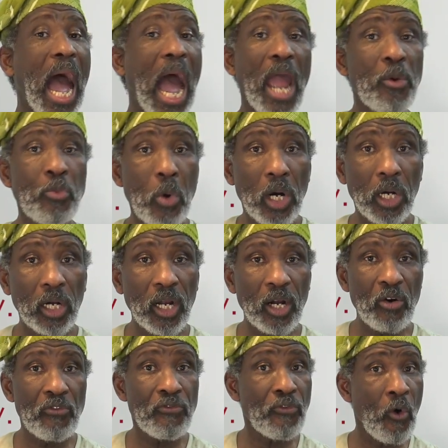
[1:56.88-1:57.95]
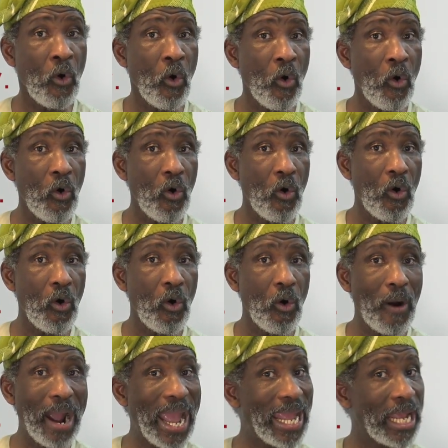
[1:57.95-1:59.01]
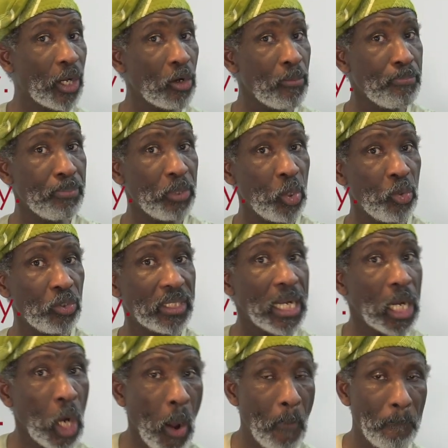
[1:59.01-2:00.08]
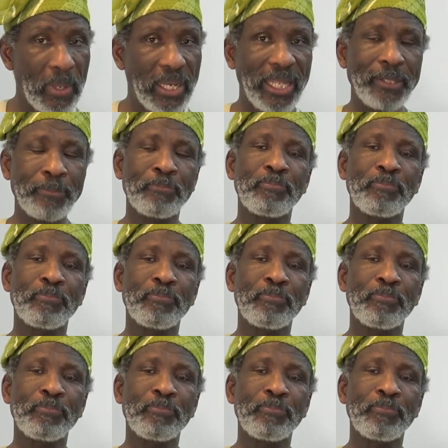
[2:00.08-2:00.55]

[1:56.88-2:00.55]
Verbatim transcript: I work for a computer company.